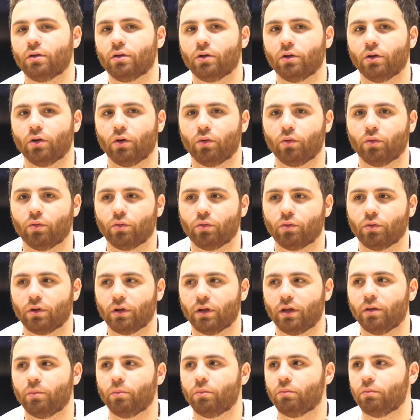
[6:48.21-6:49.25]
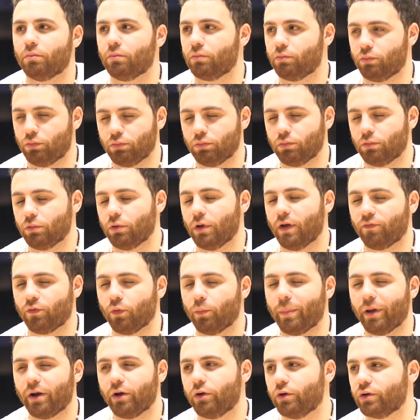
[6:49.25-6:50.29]
you know, you have to
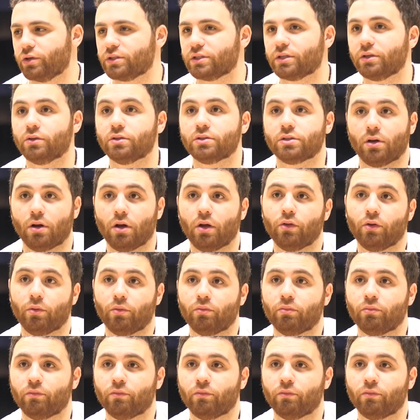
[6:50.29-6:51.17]
better your skills in other